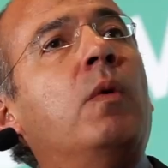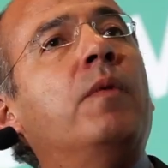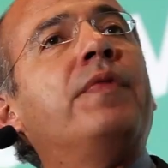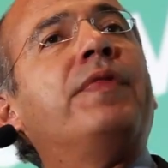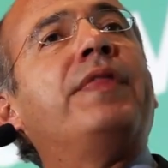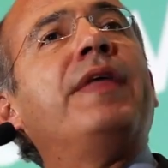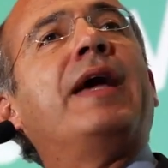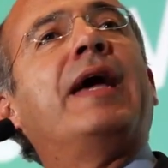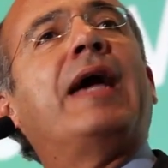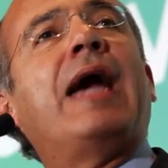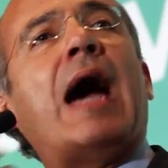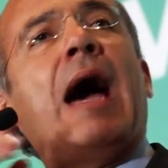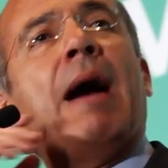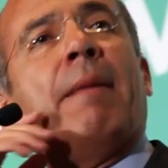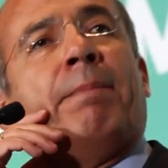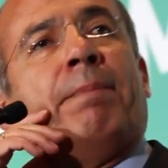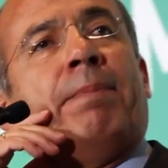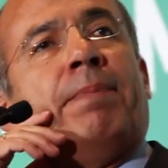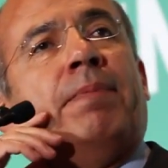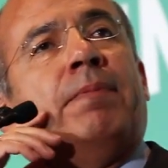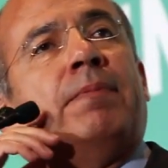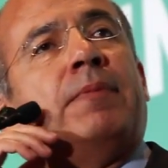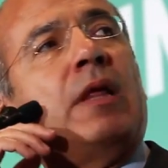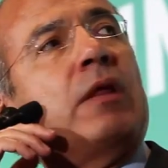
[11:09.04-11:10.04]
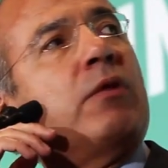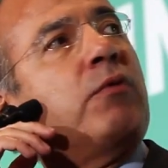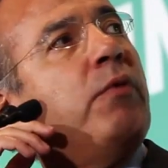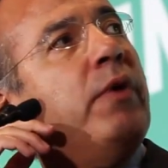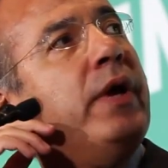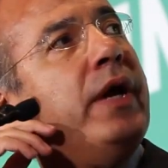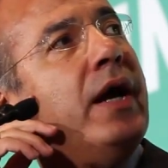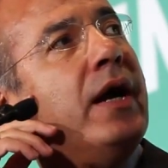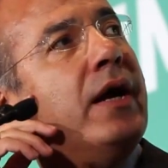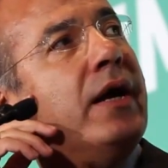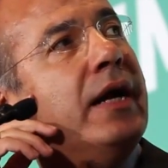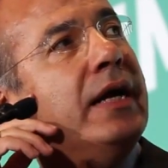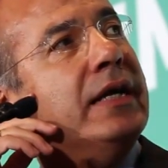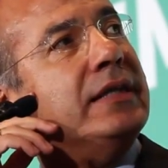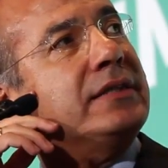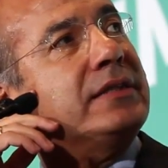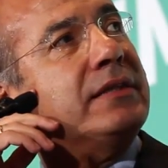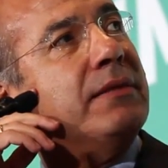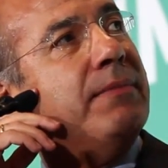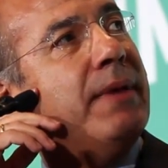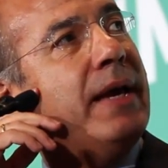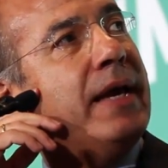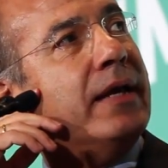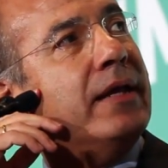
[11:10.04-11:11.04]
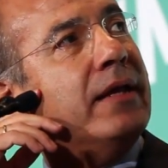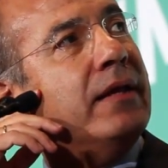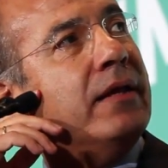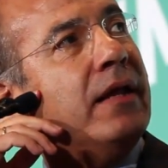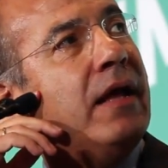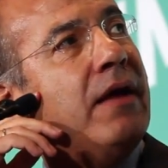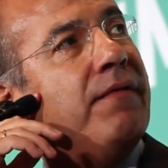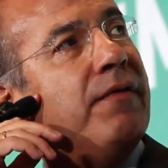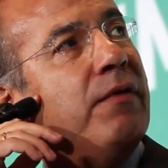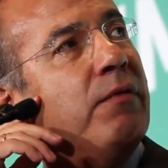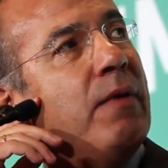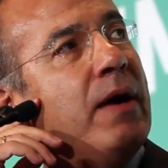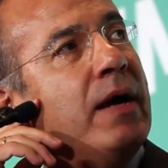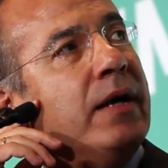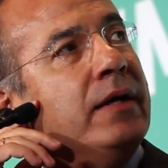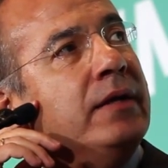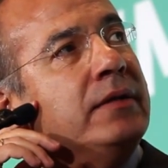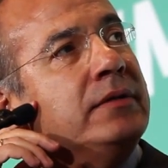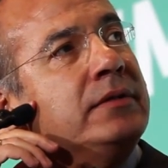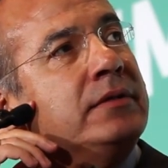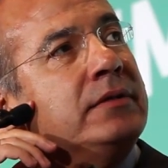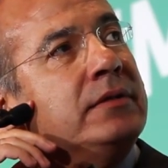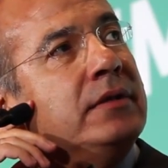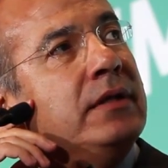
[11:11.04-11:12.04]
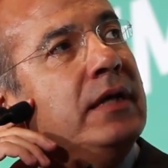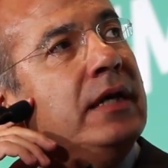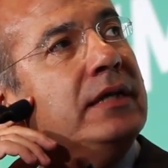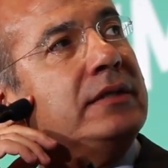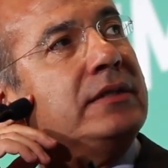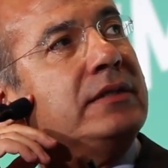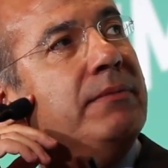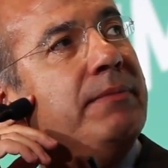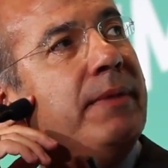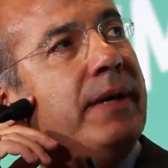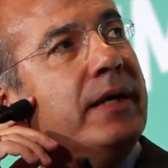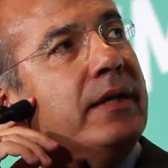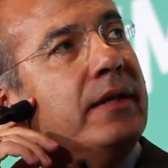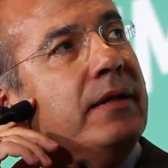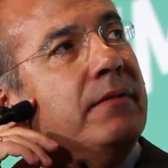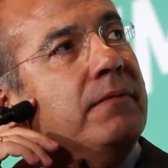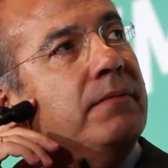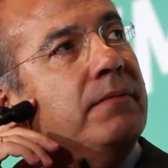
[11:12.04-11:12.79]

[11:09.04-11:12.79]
the gap that we are estimating, everyone is estimating.